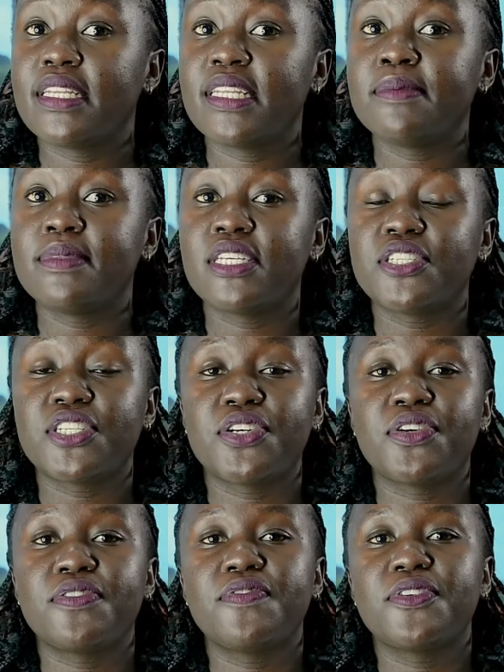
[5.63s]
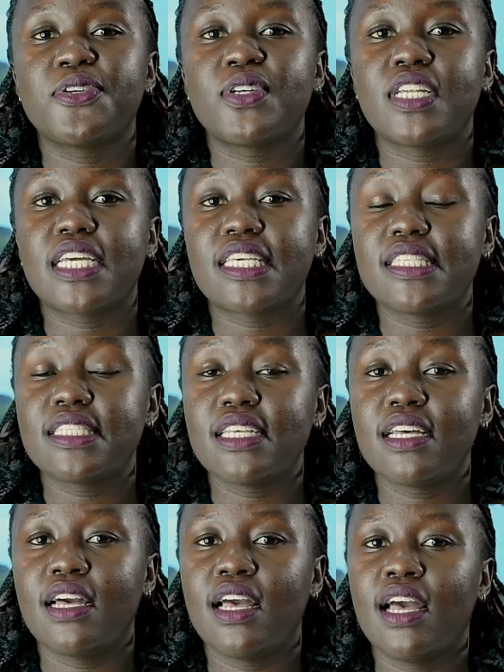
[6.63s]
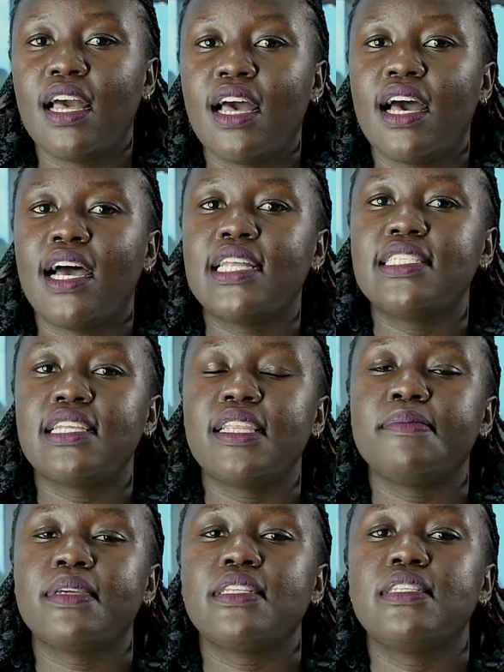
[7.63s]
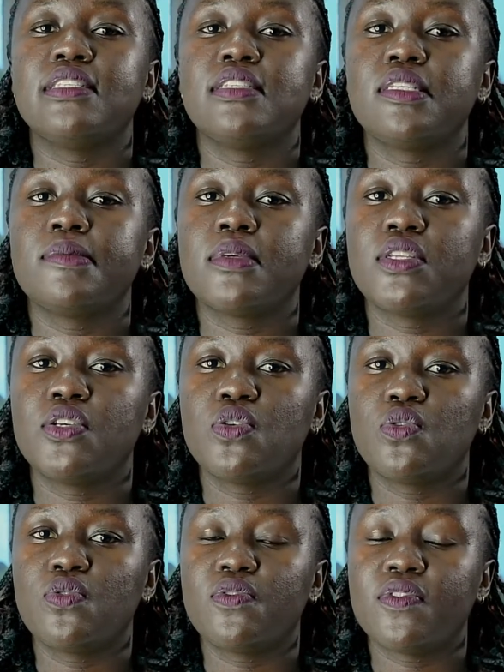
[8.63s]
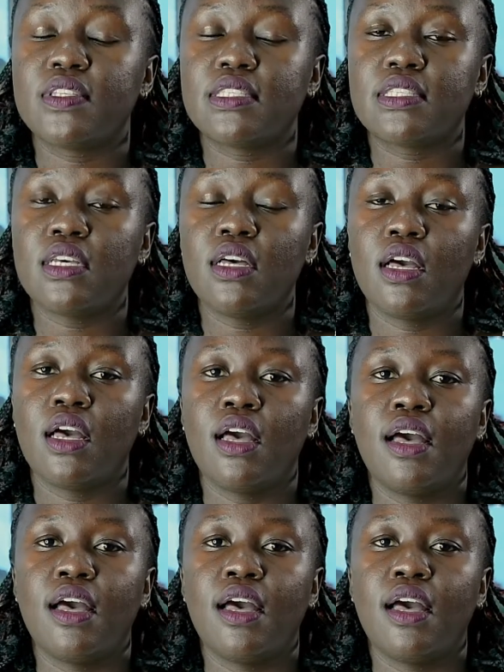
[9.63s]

my name is Sharon Veron Akisa, a telemedicine medical officer.